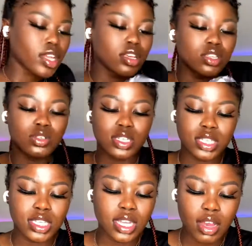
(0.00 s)
So this
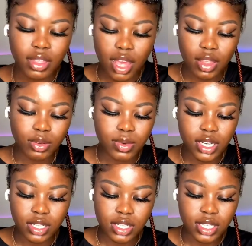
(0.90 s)
is how the other one
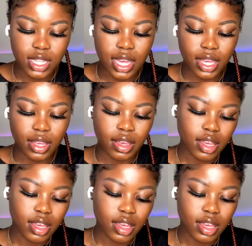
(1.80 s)
looks like.